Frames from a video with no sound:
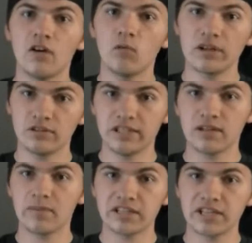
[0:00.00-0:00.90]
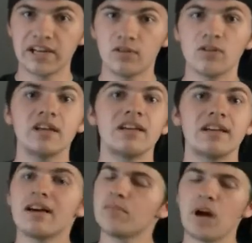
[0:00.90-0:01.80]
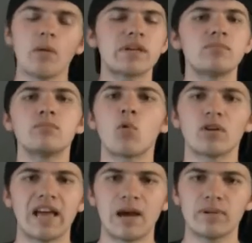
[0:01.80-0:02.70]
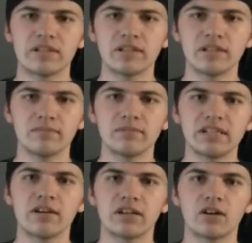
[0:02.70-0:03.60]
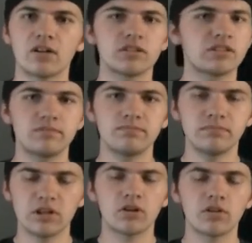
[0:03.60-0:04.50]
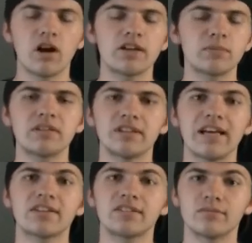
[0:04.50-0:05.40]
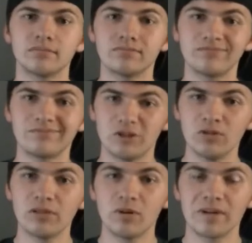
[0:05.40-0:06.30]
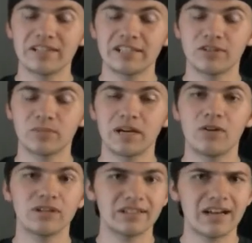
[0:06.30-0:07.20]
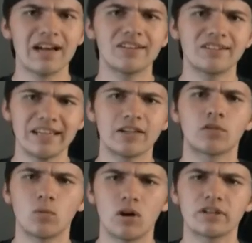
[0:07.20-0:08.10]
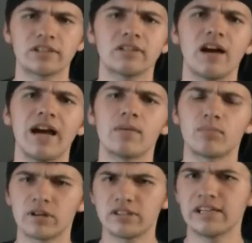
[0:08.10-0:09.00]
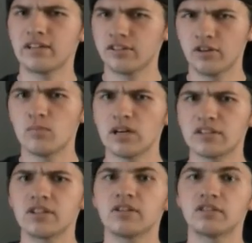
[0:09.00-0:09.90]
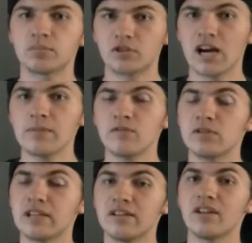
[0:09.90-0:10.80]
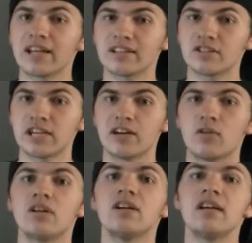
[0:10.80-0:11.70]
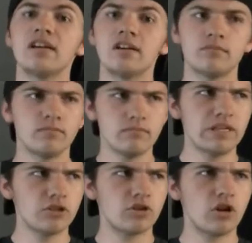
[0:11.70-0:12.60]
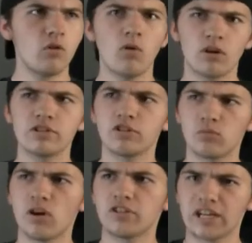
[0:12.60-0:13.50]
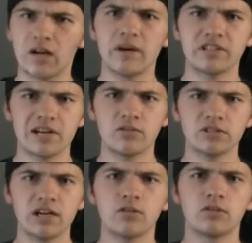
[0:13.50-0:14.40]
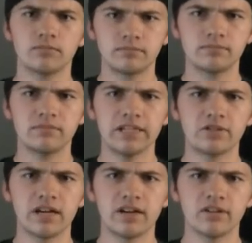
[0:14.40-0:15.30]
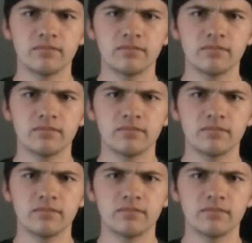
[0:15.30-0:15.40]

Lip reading: of what you think of my channel. I'll be more than happy to hear your thoughts, because that's truly what my channel is about. Guys, thanks for watching. I appreciate it so much. Subscribe if you did like this channel intro, or you just want to check out my channel in general. Thank you, guys.